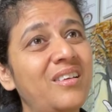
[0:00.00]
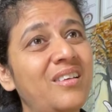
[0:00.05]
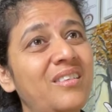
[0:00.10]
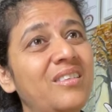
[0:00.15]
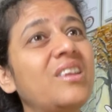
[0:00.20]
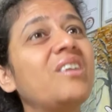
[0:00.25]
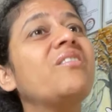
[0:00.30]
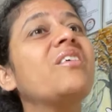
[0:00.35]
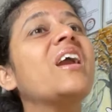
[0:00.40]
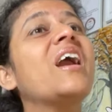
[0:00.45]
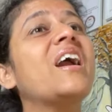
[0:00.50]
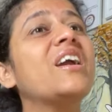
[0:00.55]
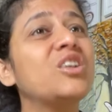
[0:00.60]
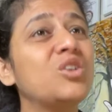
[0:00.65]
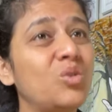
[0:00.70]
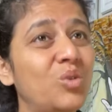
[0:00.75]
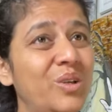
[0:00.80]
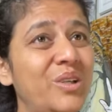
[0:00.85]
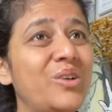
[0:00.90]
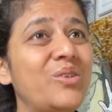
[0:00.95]
The way I
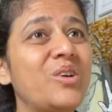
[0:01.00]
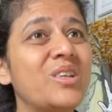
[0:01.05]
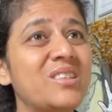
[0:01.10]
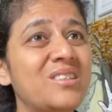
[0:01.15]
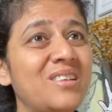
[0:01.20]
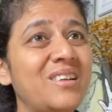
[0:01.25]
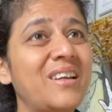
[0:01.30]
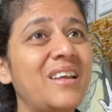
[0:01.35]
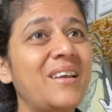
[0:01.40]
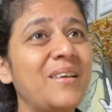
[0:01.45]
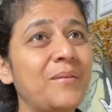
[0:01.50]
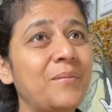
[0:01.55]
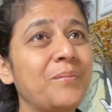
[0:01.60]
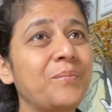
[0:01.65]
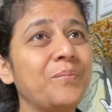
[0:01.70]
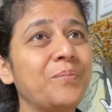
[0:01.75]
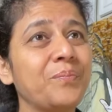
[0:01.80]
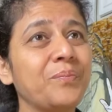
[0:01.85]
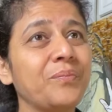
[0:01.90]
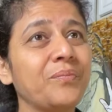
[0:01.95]
told you yesterday.
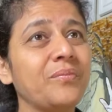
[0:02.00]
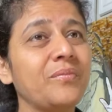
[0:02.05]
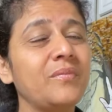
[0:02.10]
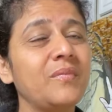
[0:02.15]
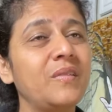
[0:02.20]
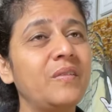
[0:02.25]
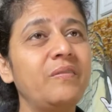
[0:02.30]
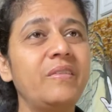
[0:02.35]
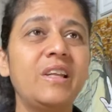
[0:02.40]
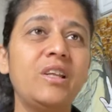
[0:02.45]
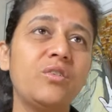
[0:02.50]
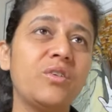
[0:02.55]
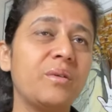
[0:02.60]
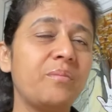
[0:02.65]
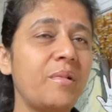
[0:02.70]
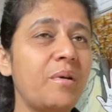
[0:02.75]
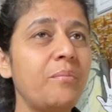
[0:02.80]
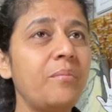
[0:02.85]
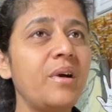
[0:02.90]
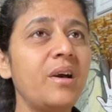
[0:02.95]
Will you
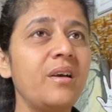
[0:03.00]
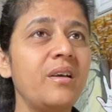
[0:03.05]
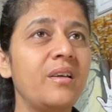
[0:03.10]
remember?